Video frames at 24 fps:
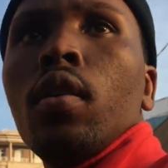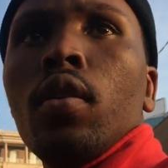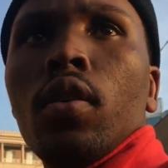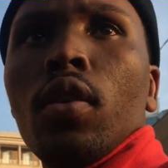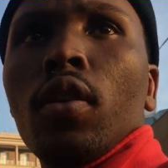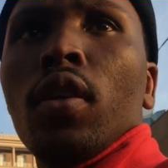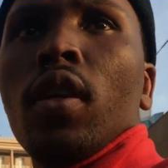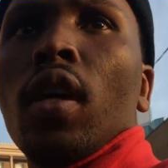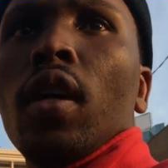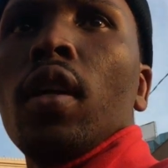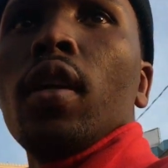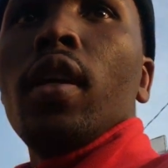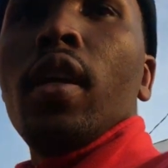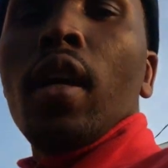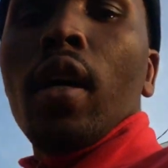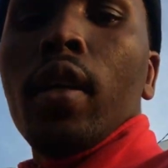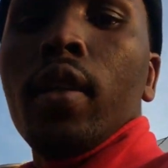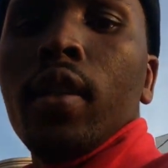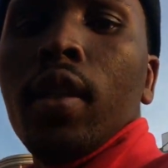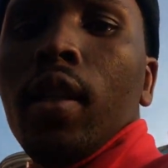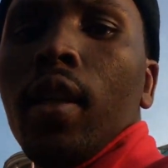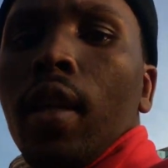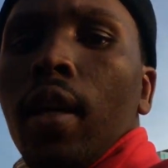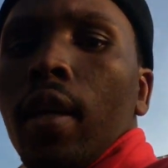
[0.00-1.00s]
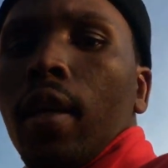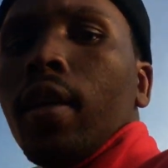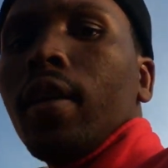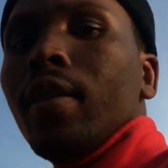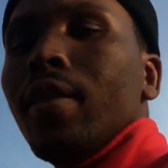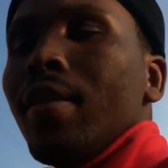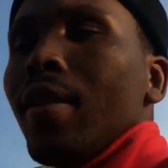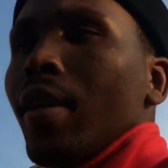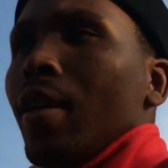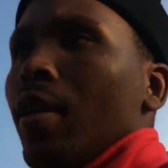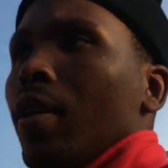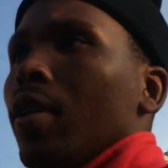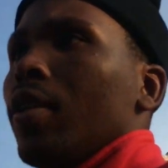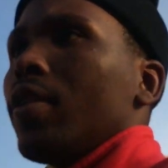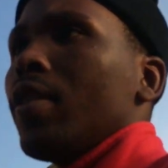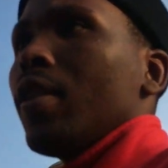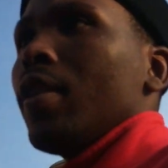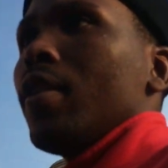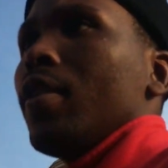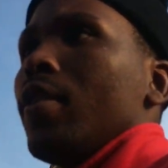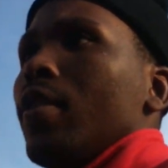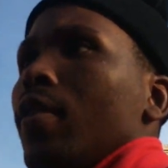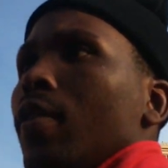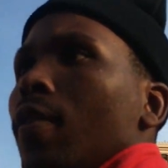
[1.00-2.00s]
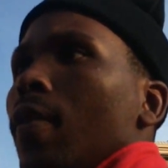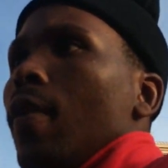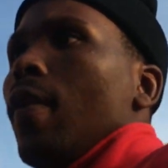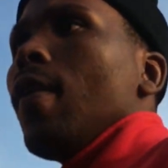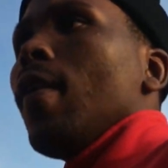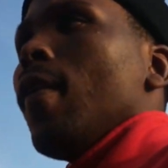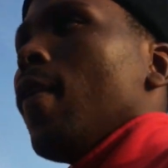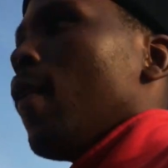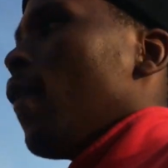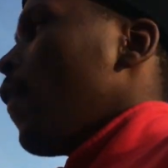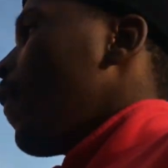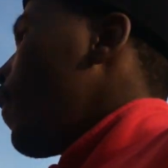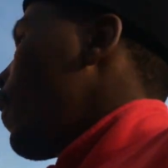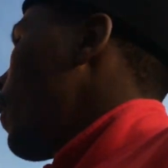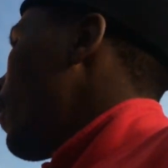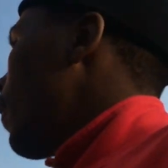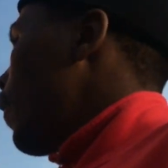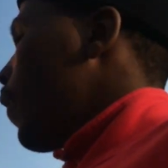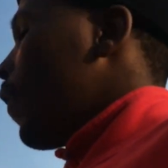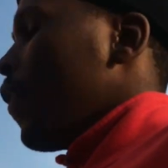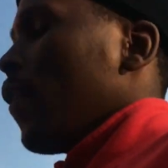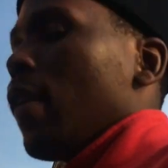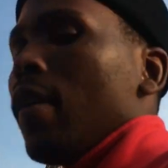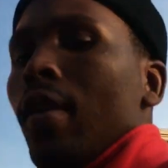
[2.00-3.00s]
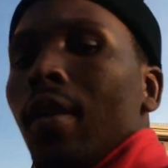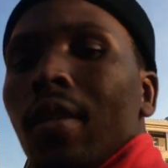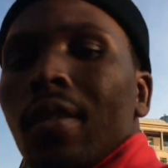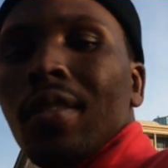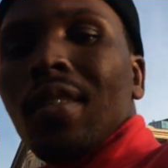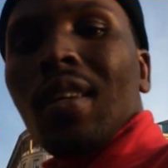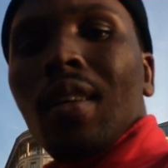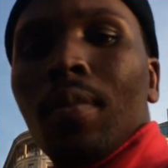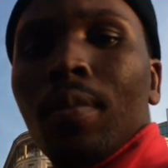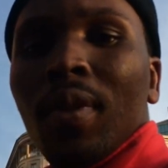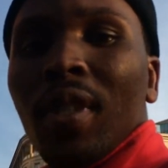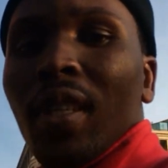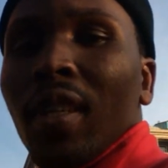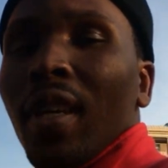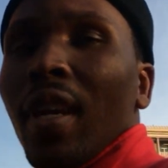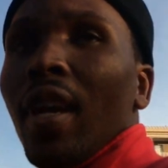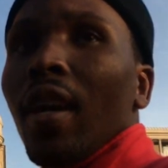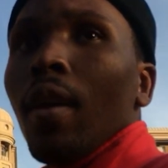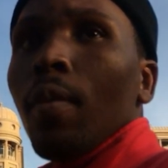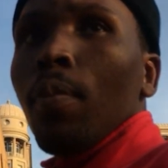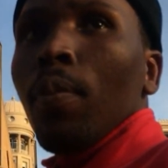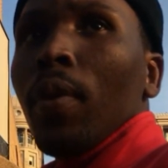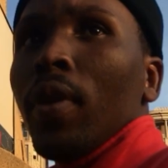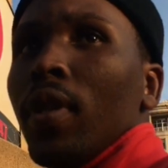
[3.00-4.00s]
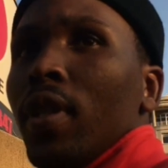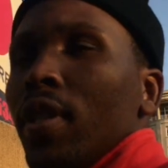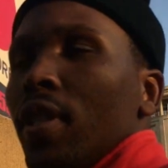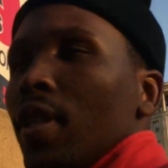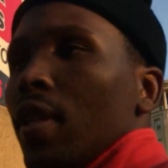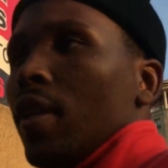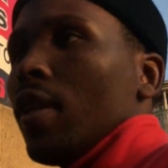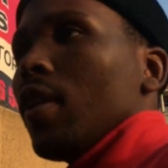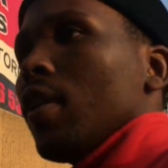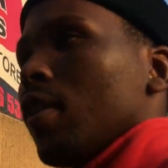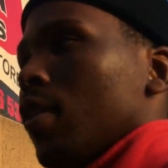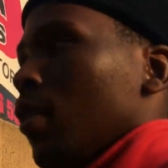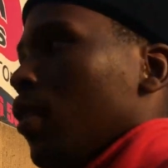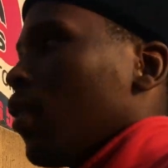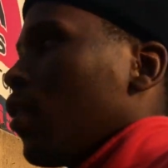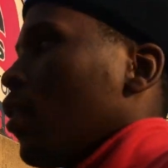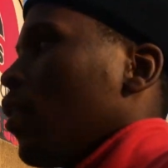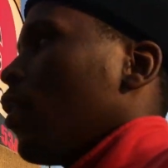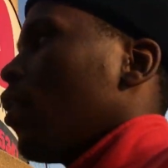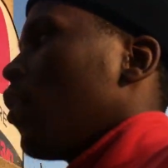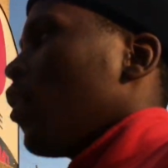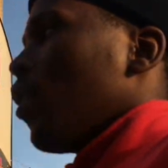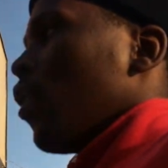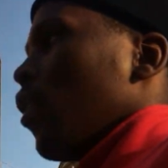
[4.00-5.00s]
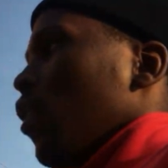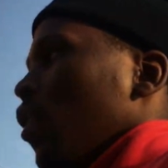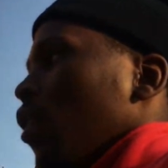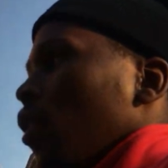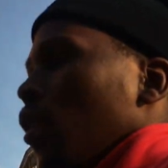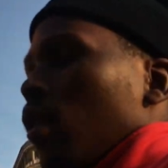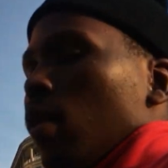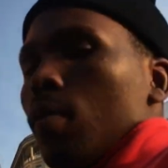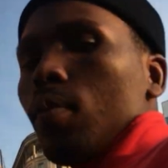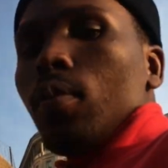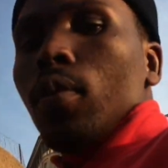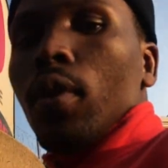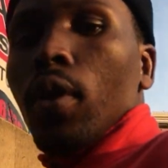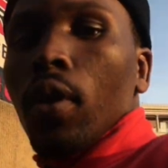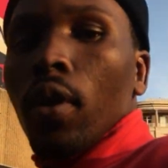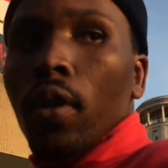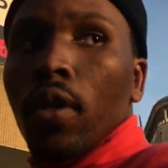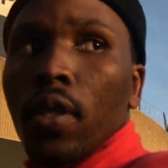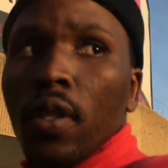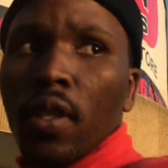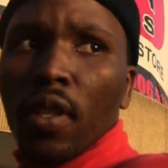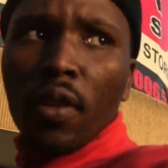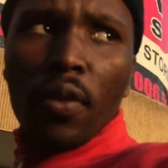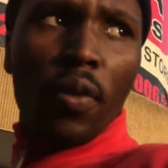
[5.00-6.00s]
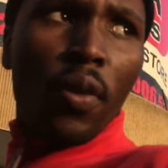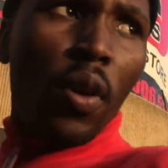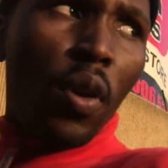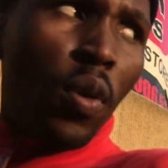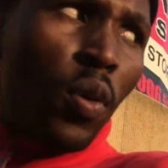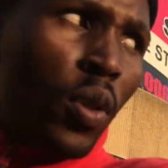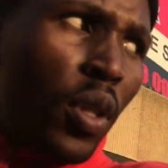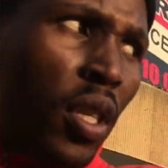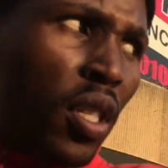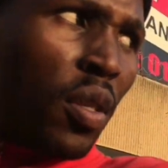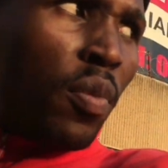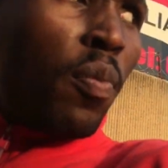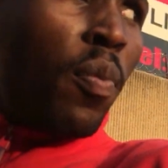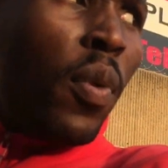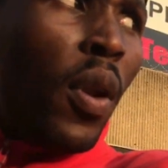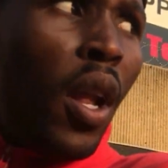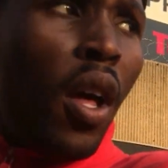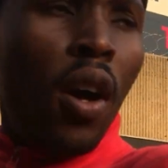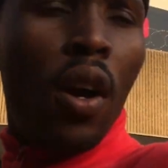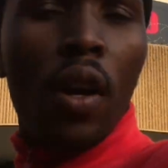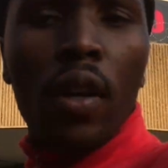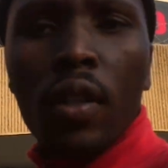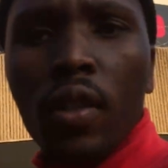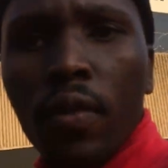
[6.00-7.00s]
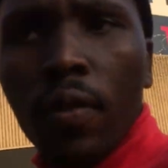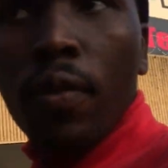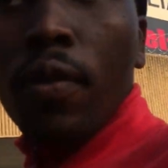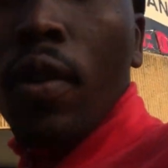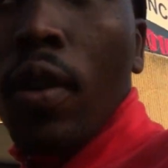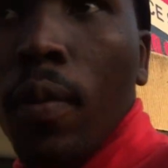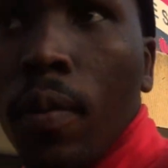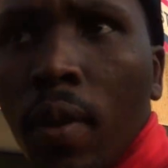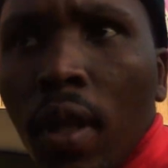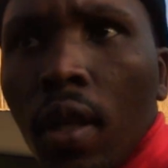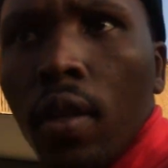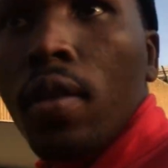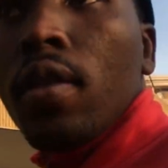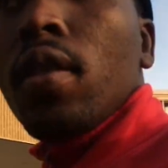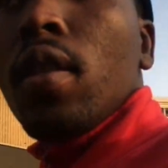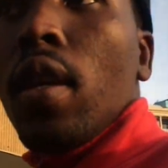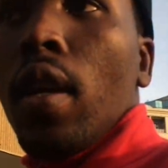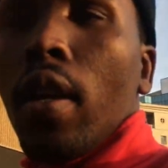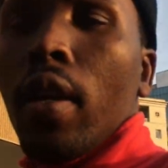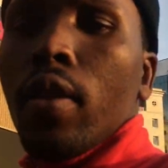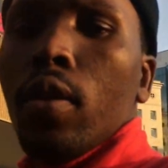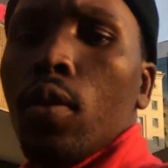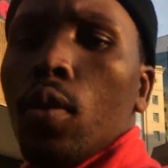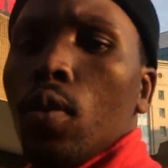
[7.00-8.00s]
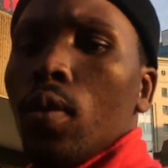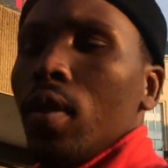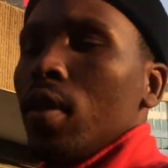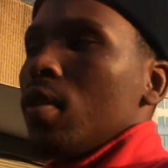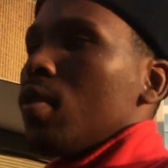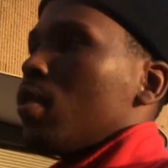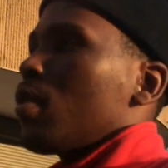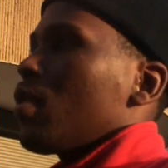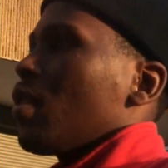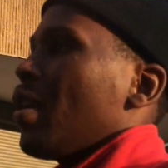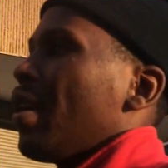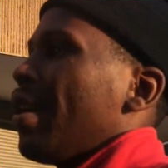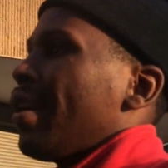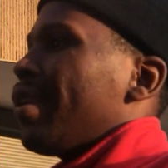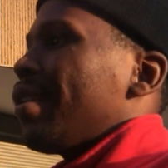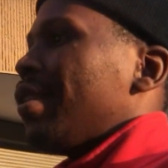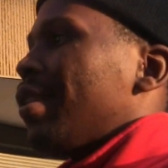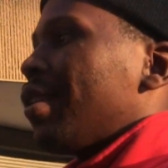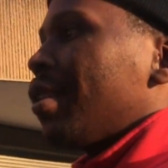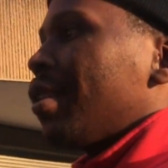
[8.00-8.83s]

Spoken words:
You can kind of like tell that something happened here, because the road is blocked from that side to this side.